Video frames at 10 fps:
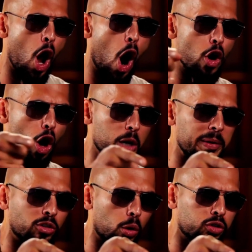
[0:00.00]
are not going to be
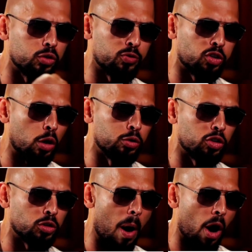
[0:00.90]
so
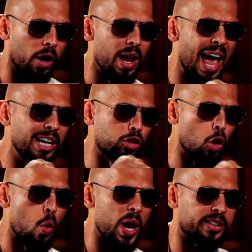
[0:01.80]
smart and
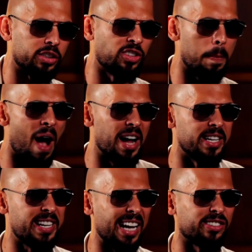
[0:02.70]
so quick to sit behind
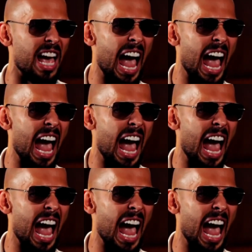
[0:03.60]
a desk